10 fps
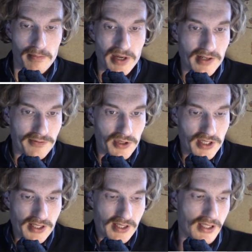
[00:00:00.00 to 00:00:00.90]
but of
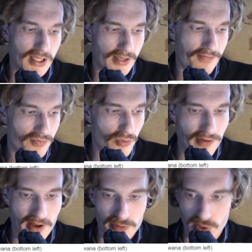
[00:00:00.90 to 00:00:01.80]
course uh,
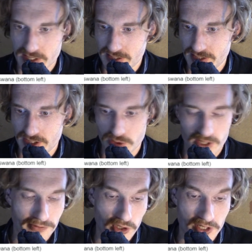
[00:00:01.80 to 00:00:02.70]
with africa's history
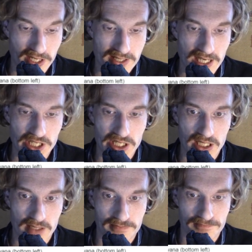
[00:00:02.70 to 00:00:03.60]
of colonization
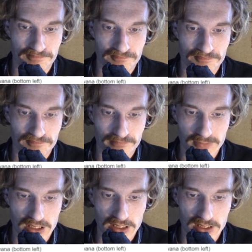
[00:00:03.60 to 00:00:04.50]
um,
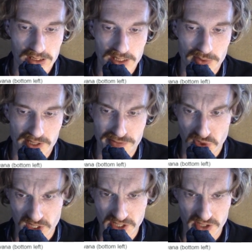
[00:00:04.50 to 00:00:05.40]
there were
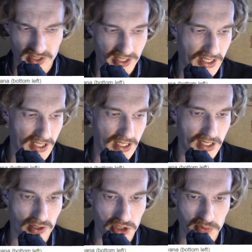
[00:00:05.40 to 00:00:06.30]
different interests
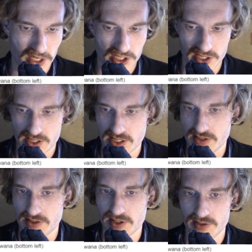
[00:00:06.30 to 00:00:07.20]
uh, occupations
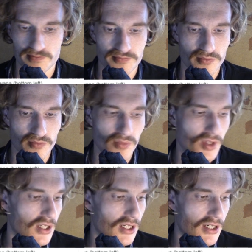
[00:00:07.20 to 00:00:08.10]
and you know
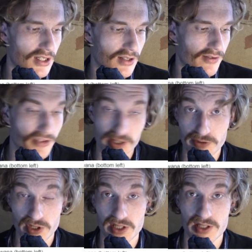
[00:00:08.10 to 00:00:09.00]
uh,
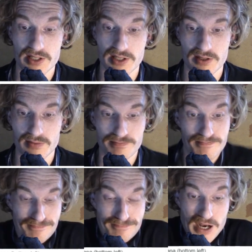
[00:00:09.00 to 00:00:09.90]
different uh,
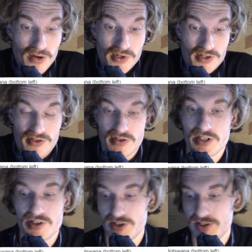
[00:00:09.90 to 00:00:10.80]
power
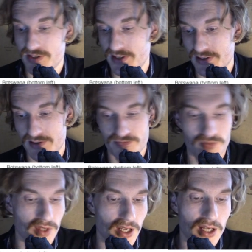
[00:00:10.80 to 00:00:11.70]
structures uh,
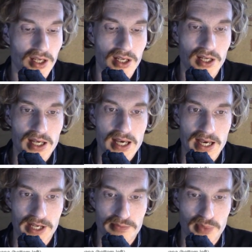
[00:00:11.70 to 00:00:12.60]

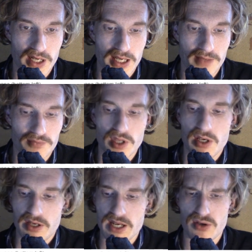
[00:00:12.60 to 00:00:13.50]
at play
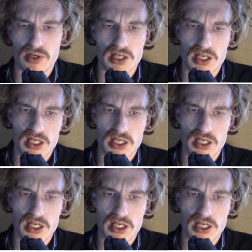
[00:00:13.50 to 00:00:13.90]
now